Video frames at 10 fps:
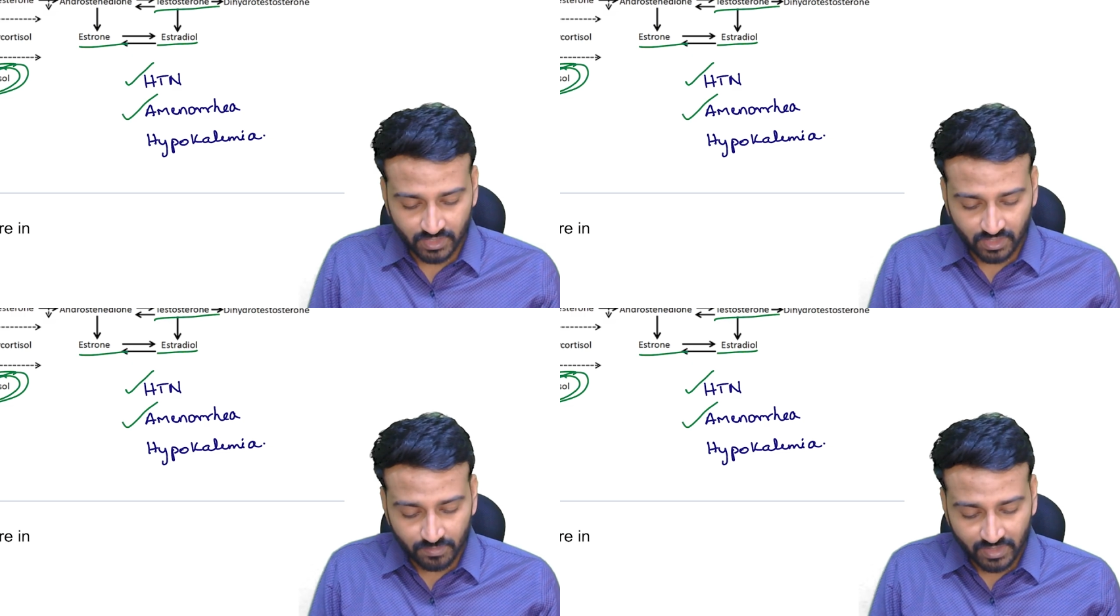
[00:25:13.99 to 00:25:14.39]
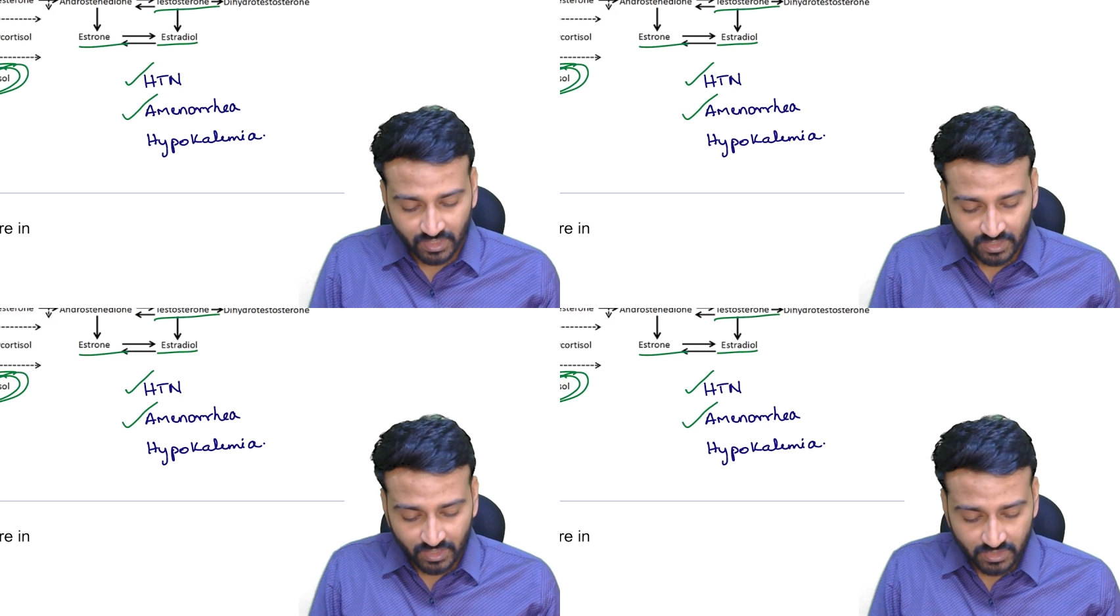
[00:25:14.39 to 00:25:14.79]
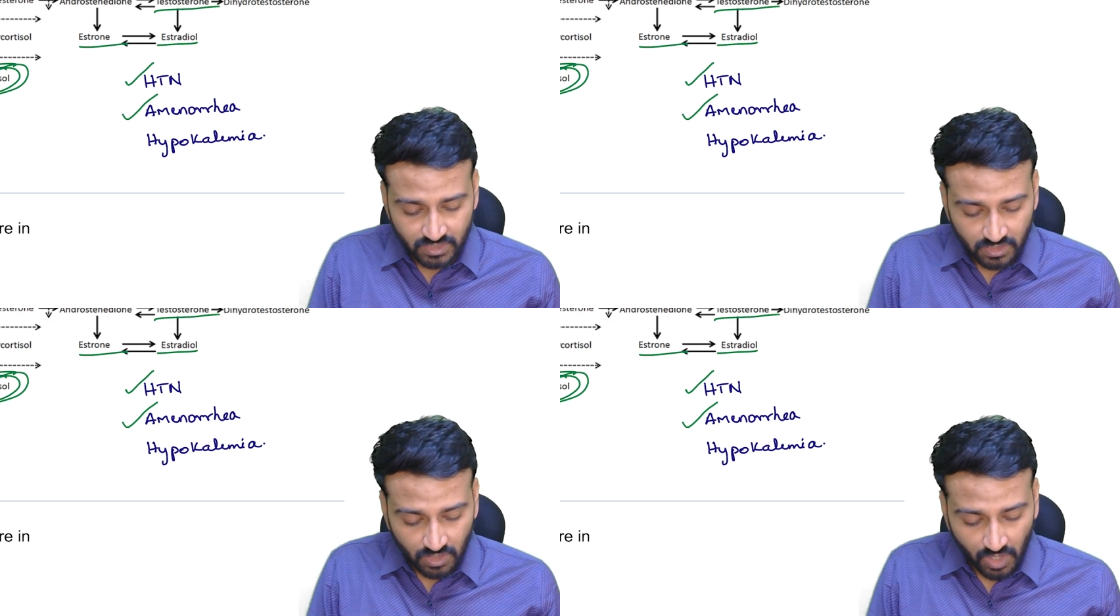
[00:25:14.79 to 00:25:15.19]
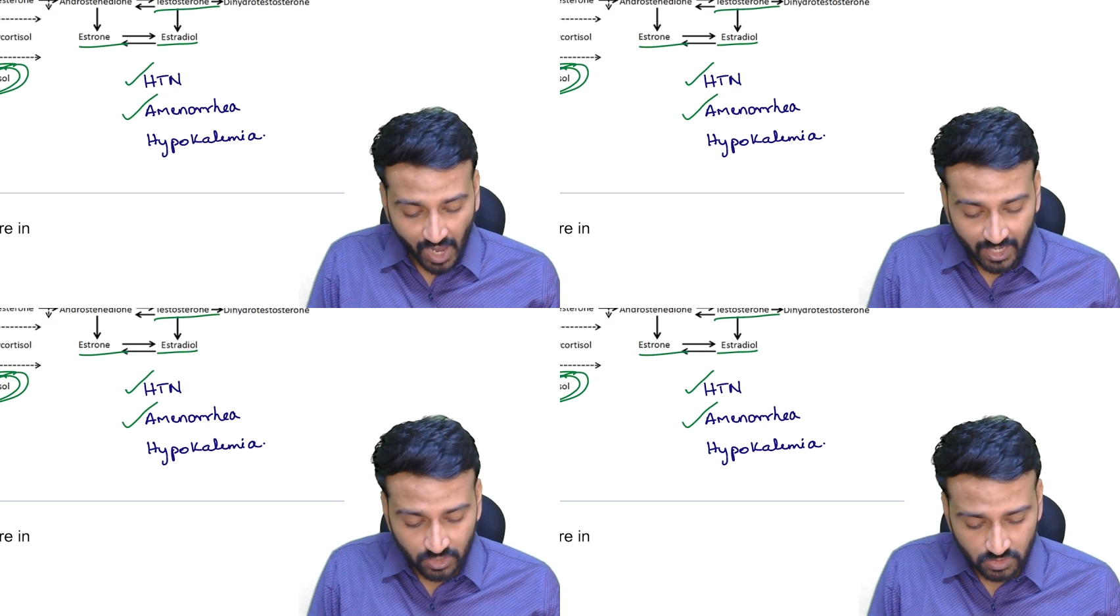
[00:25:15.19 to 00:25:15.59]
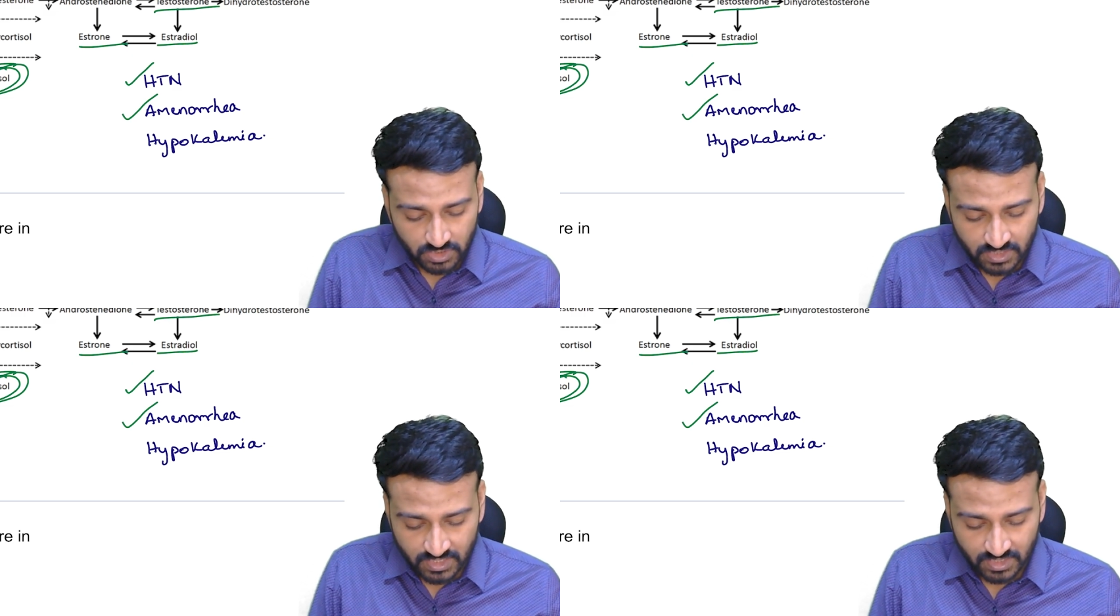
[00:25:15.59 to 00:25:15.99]
There will be increased
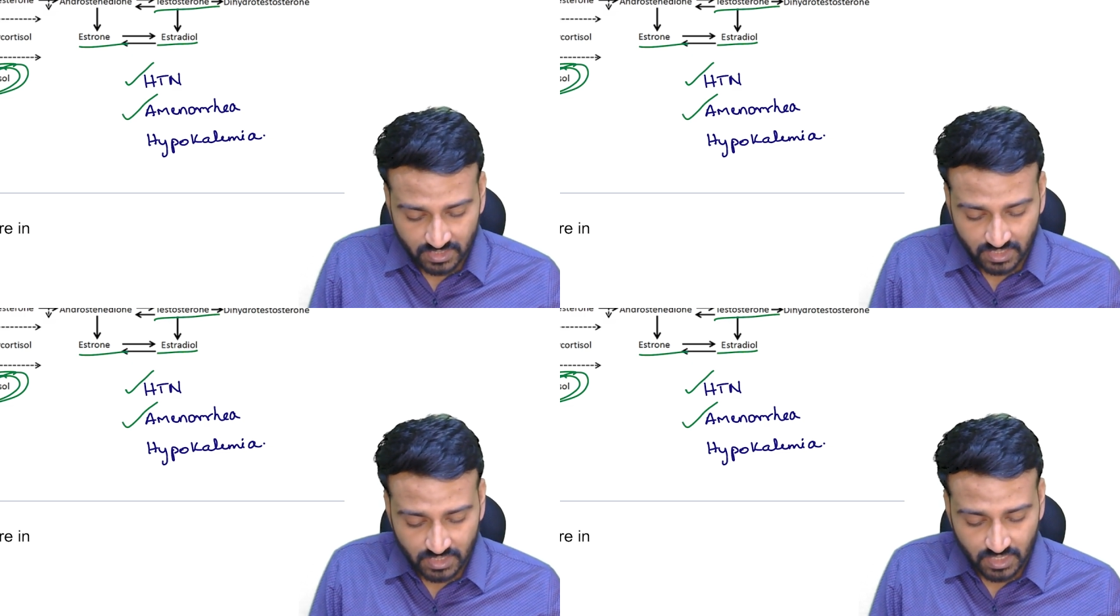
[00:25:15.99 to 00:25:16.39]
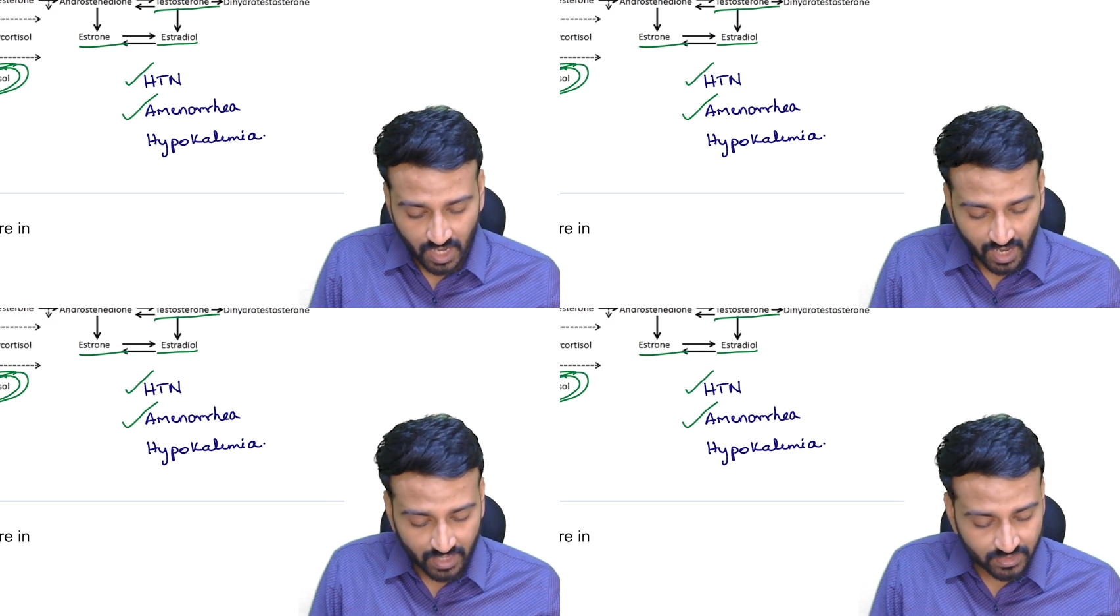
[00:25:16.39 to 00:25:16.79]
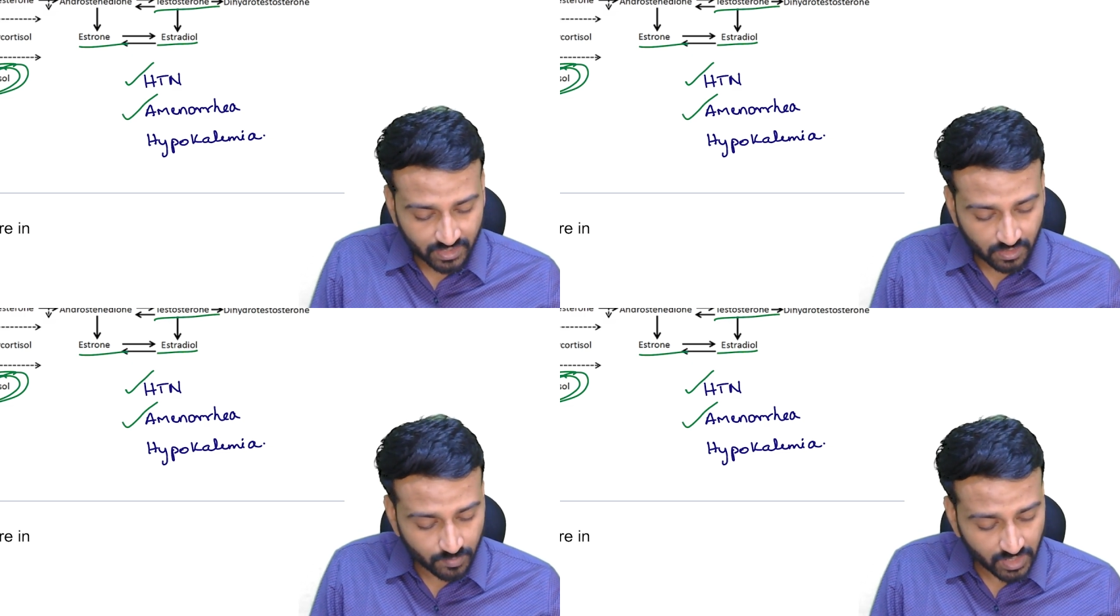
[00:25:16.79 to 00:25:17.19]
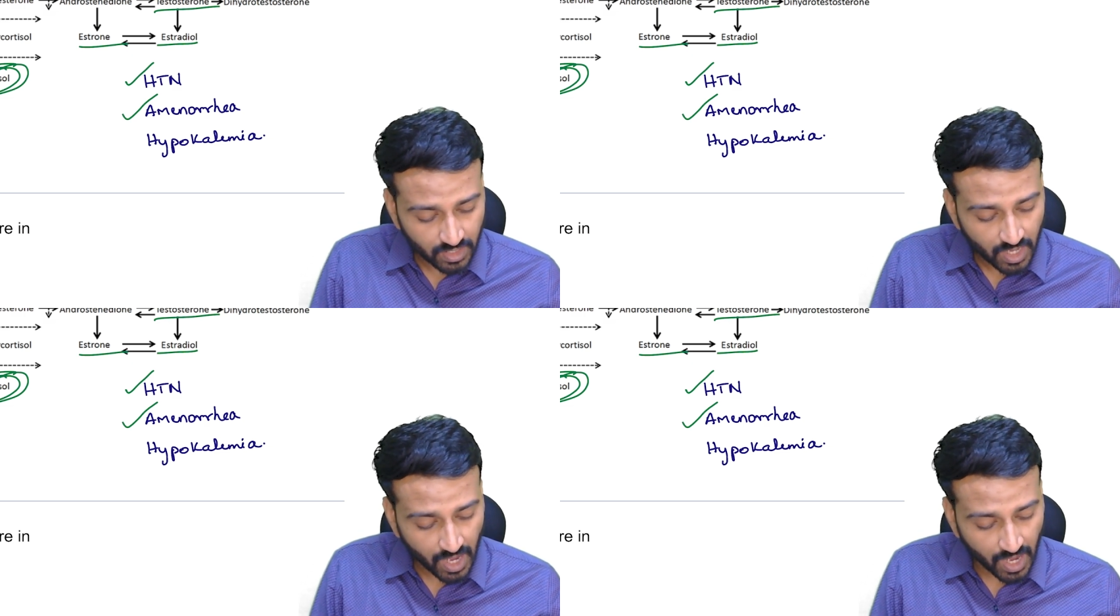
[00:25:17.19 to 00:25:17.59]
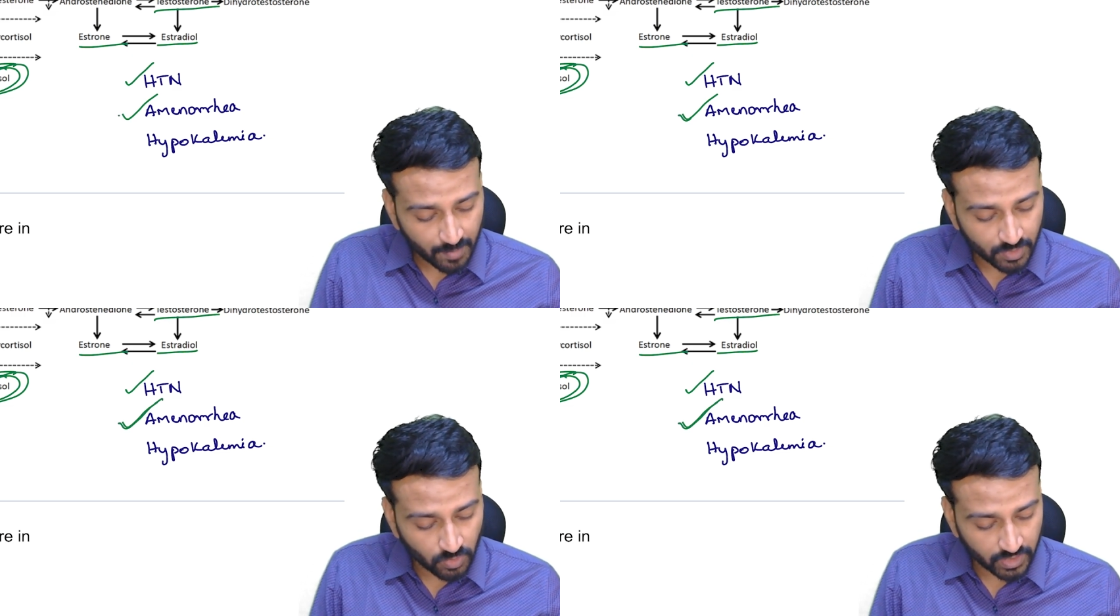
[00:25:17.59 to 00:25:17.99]
androgen synthesis and there will be
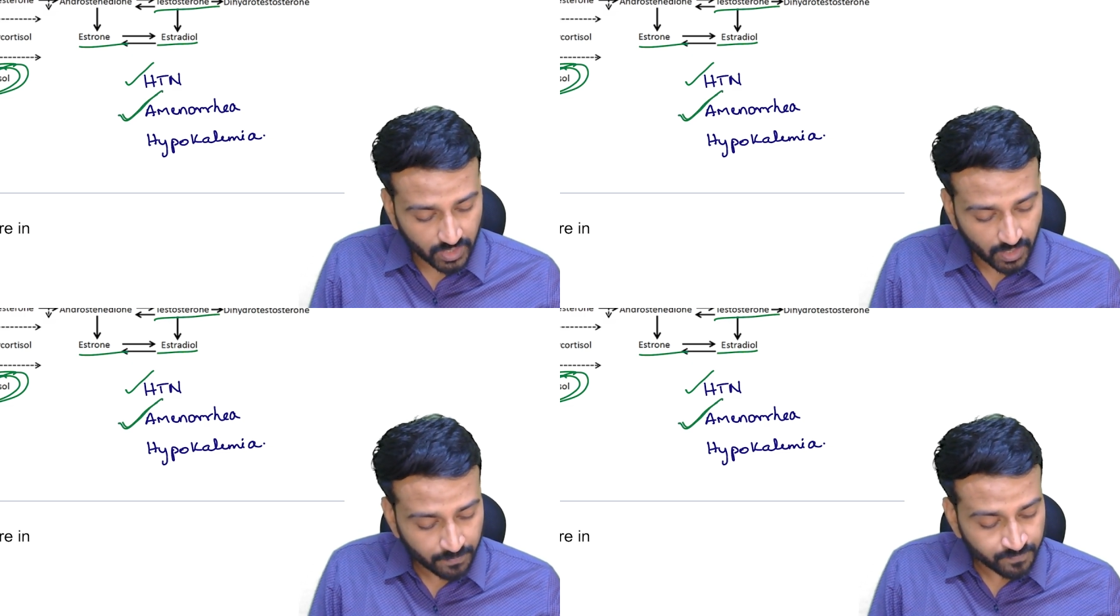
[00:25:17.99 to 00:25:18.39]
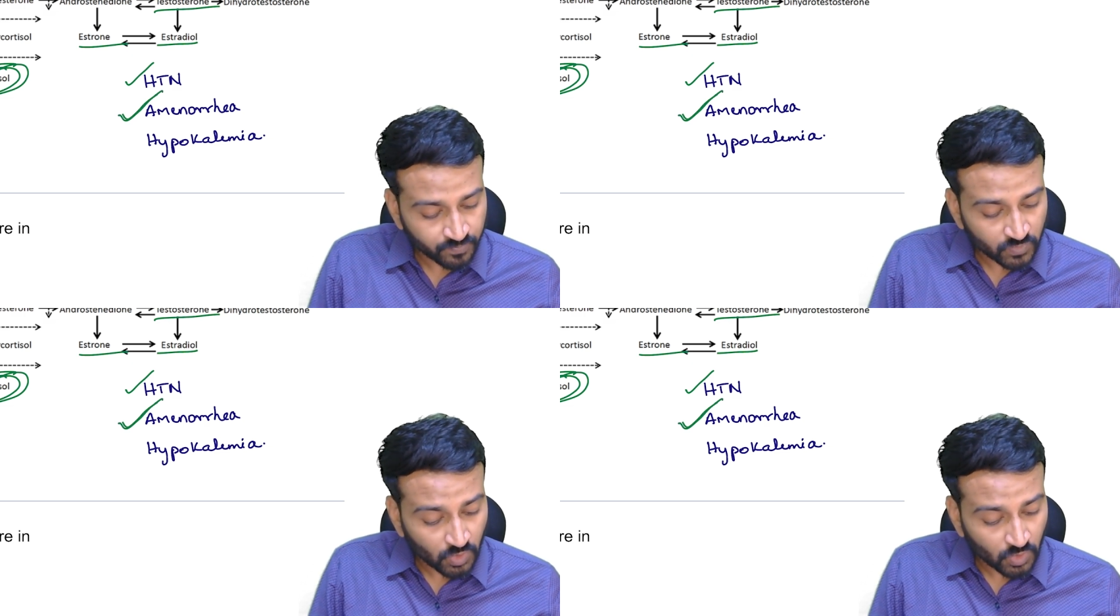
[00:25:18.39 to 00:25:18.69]
amenorrhea.